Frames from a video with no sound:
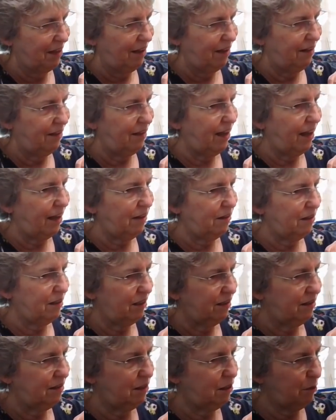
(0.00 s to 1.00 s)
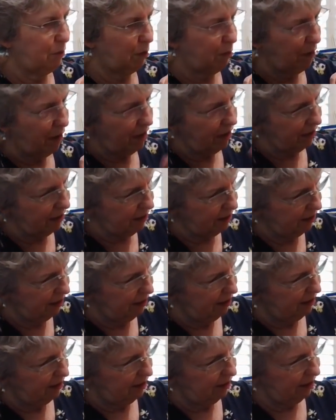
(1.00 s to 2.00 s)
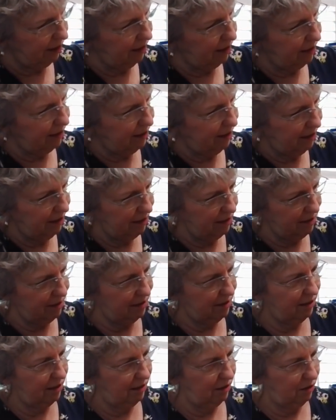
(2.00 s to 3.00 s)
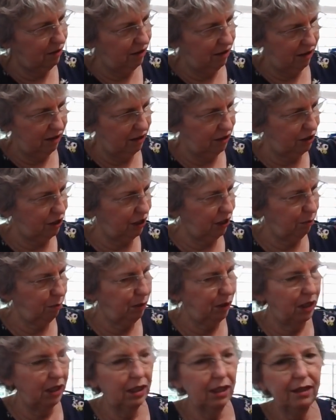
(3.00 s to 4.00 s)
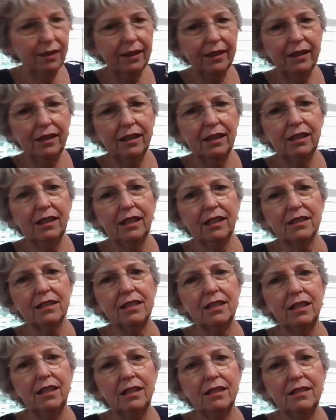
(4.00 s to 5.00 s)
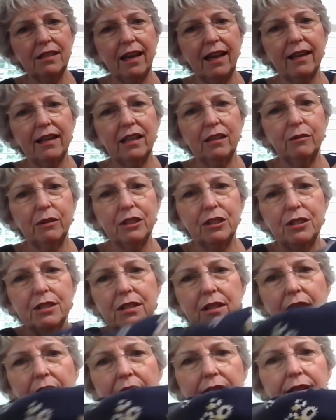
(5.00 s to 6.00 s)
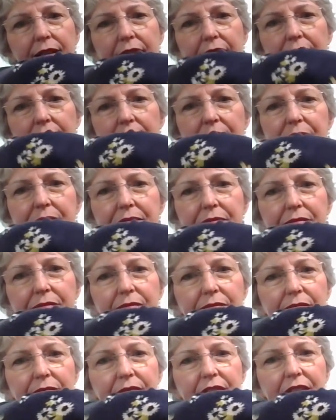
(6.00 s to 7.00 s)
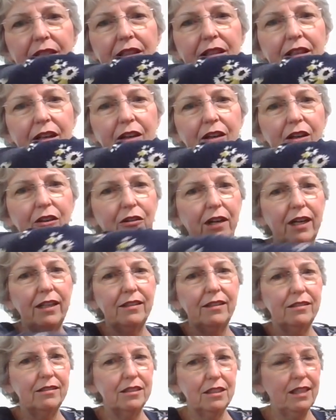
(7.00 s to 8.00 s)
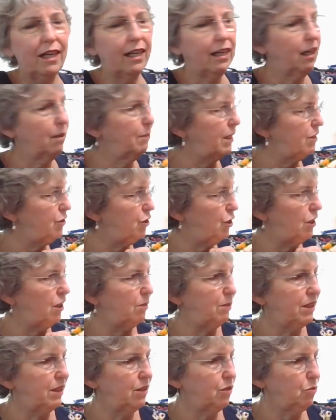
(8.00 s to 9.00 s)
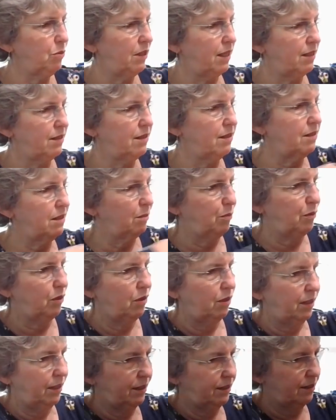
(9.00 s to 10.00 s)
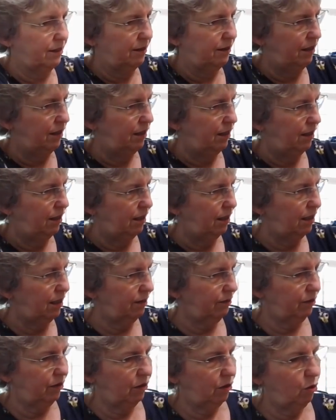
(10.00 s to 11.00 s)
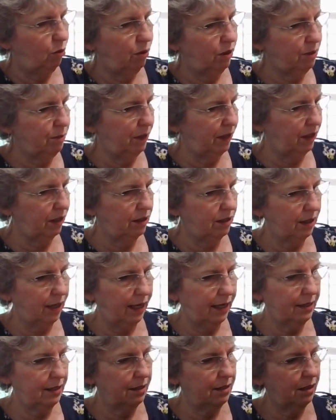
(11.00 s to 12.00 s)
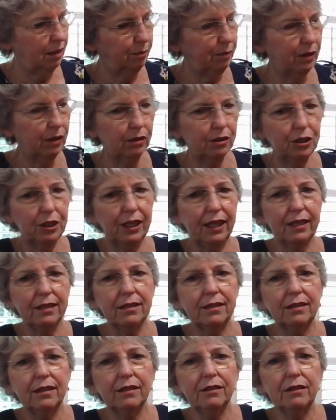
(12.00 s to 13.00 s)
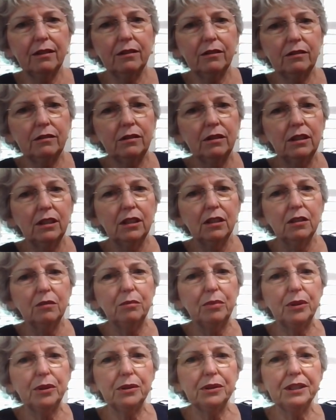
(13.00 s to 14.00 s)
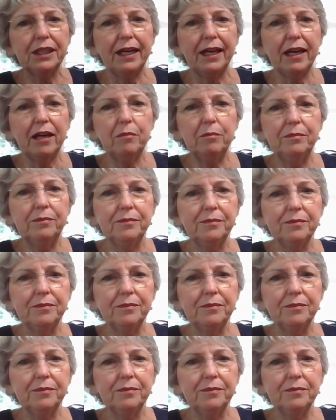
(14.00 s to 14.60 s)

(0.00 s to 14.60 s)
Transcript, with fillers: that zipper pocket. And this, she could put anything in and see exactly what she's got in there. Isn't that great? Just like I made Jeannie, but this one has a zipper on it. And of course, because it has a zipper, she has another little pull tab